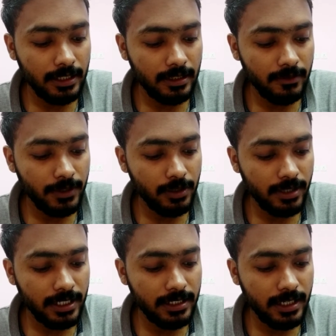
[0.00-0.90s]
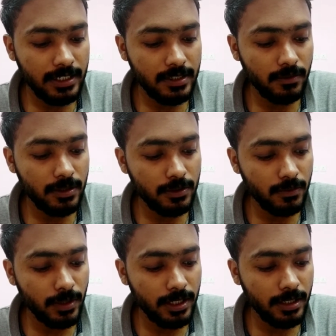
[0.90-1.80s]
when you write k is equals to
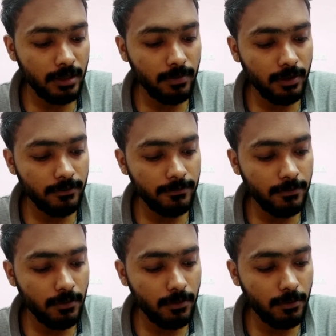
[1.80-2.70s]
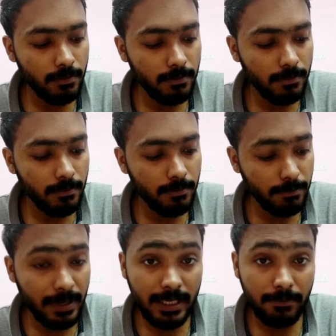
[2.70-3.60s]
1 upon 4
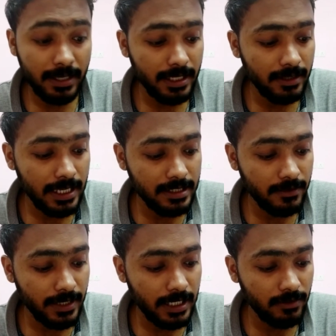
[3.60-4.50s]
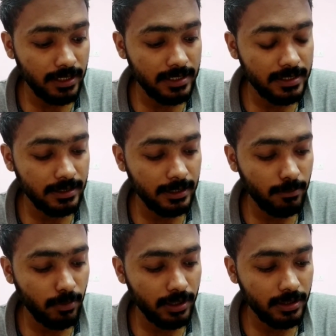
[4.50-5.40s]
pi has a value that is
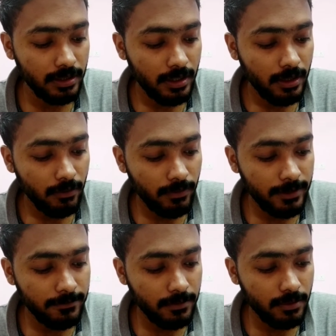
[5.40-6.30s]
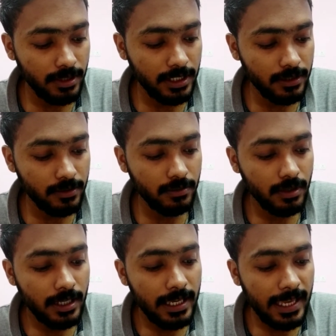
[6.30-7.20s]
3.14 into
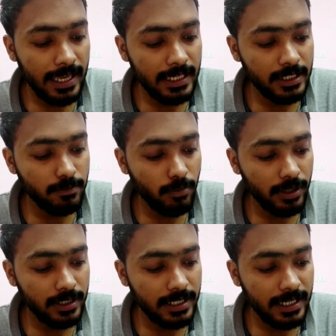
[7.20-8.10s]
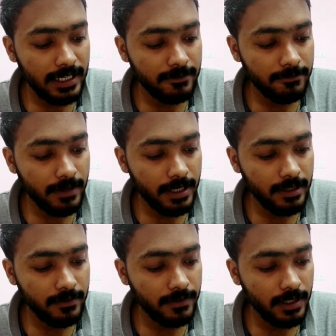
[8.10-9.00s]

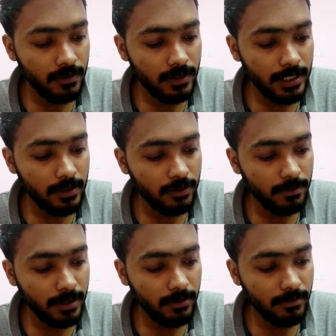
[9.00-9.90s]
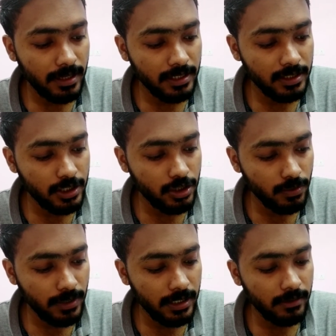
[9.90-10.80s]
8.85 into 10 to the power minus
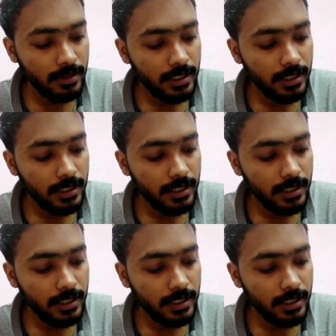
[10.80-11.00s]
12.